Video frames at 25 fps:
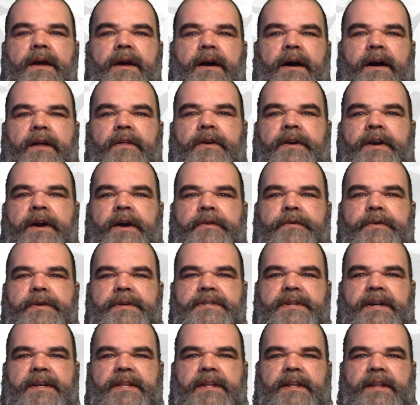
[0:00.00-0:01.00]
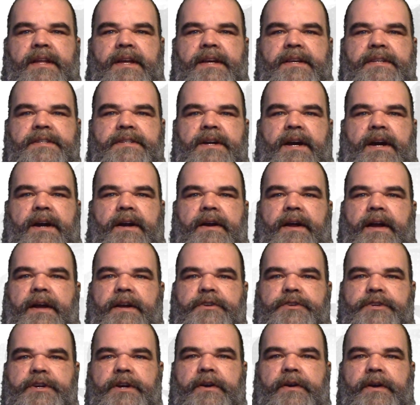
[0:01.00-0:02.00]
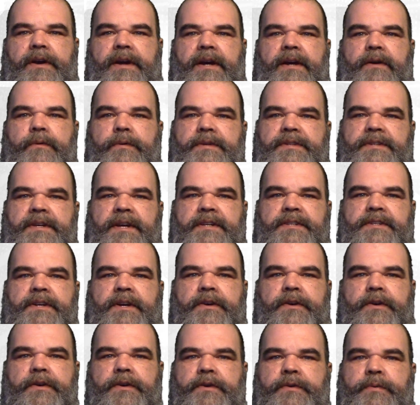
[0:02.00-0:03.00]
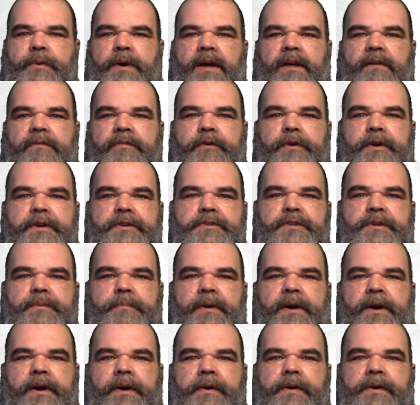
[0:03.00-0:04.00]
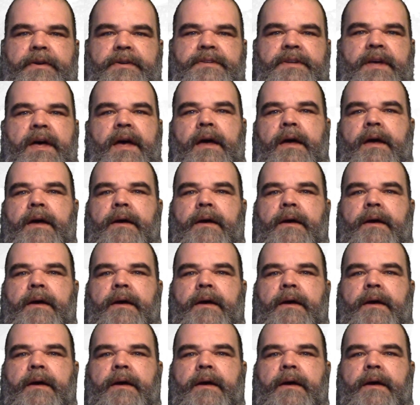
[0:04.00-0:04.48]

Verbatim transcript: Other countries on the list are Nigeria with 612 Christian martyrs,